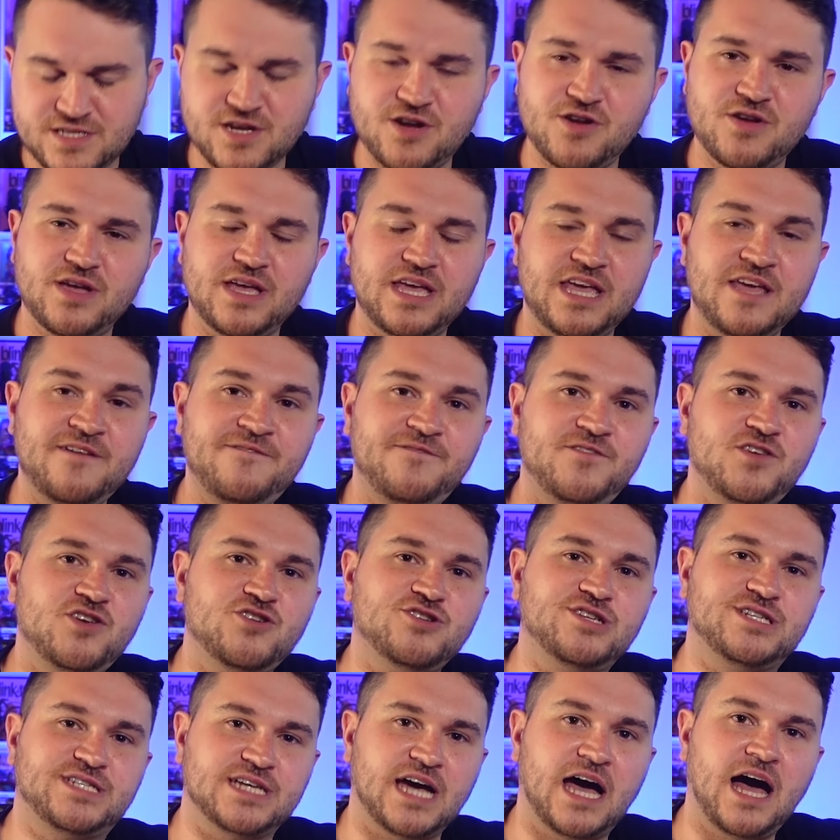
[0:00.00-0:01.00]
So if
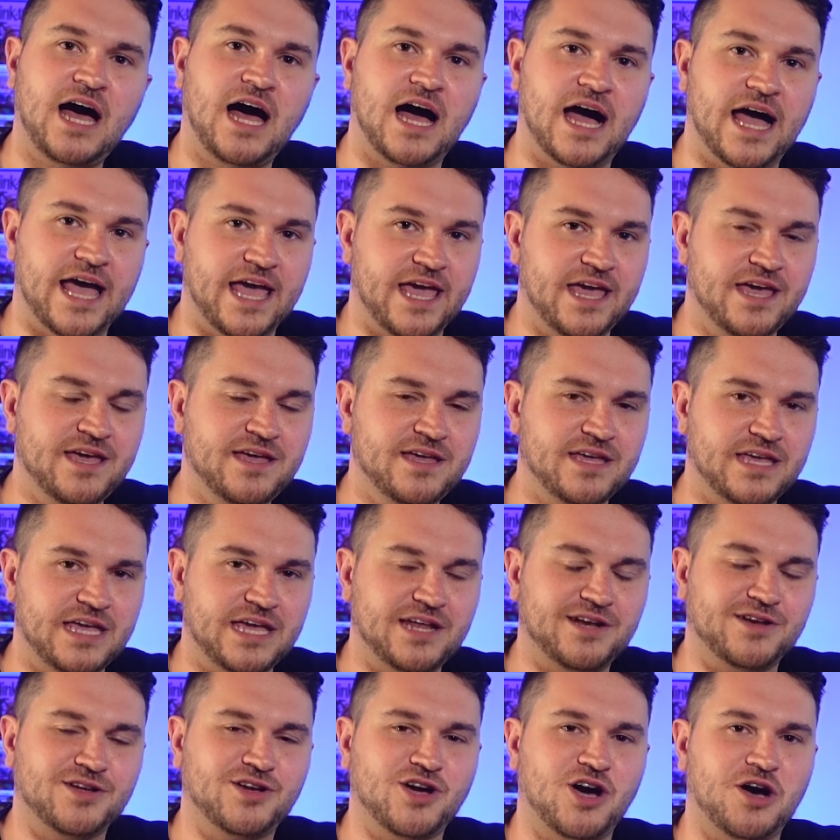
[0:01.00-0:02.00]
you die
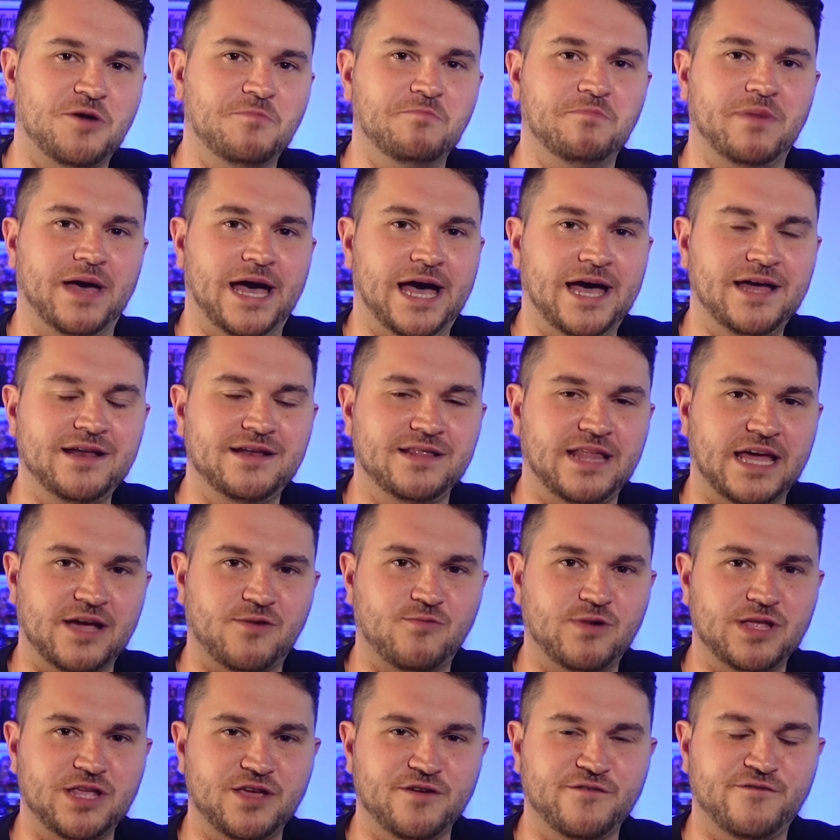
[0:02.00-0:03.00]
in combat,
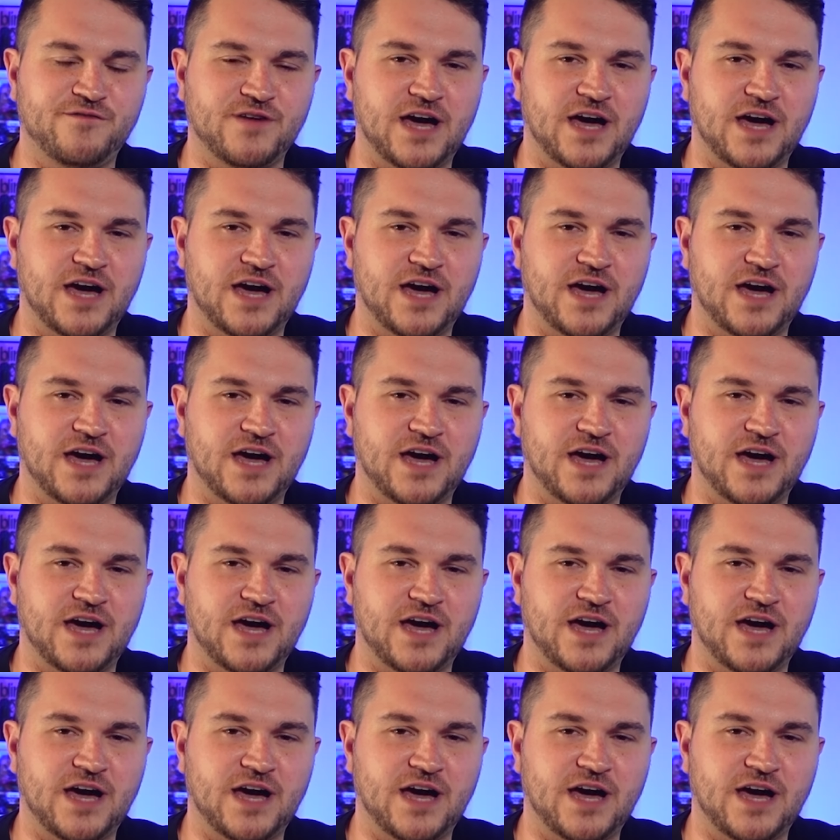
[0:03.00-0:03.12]
like when you're